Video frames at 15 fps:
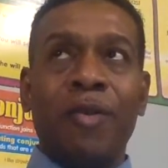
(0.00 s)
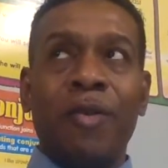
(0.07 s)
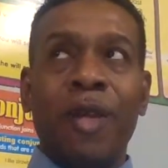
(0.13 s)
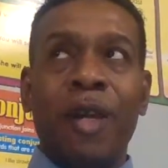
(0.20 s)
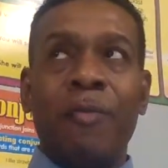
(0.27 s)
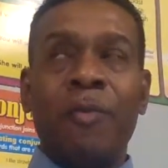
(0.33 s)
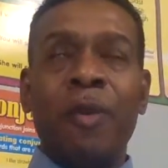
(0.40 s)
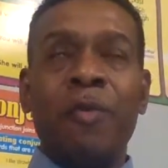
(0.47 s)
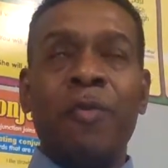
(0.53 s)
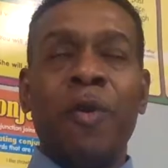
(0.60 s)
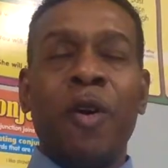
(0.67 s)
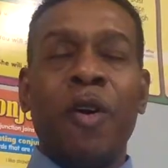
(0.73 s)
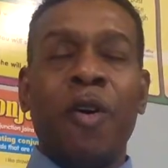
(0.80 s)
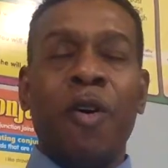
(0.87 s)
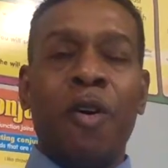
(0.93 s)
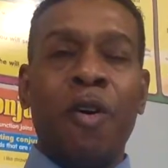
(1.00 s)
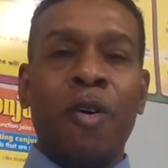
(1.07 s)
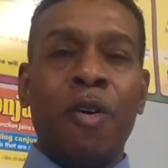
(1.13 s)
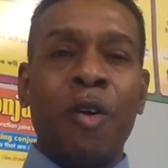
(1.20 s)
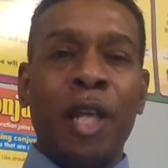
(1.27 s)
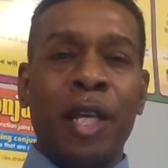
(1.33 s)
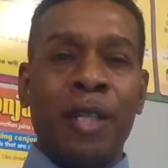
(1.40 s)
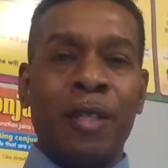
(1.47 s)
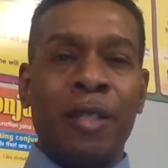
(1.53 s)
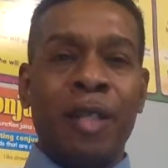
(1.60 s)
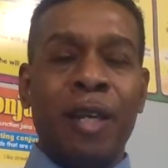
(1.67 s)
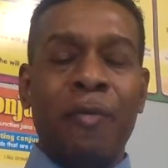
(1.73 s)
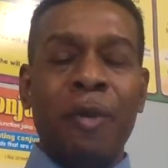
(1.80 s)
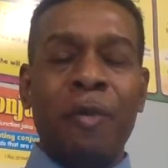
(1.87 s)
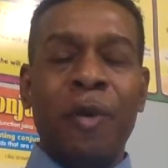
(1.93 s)
that we were all
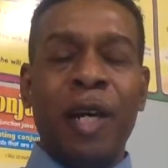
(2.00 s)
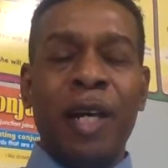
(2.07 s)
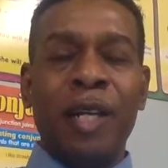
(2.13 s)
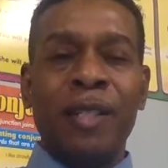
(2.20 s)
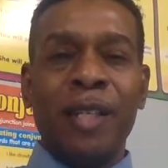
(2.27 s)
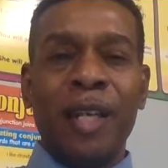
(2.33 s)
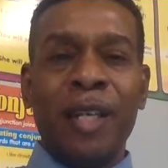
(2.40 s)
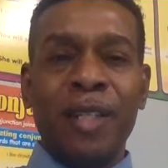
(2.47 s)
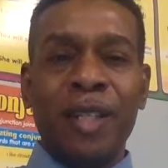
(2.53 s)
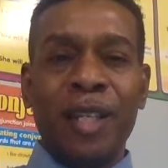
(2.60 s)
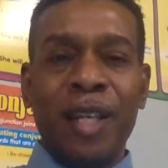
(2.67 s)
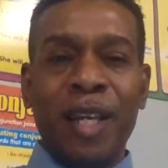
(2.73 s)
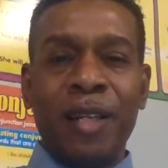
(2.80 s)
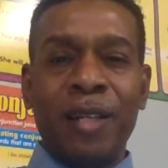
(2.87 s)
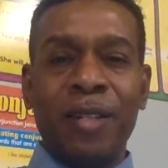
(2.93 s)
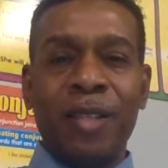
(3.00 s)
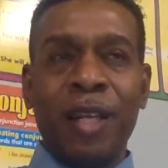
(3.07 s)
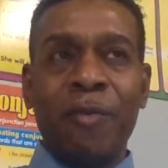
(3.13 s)
that we were as educators,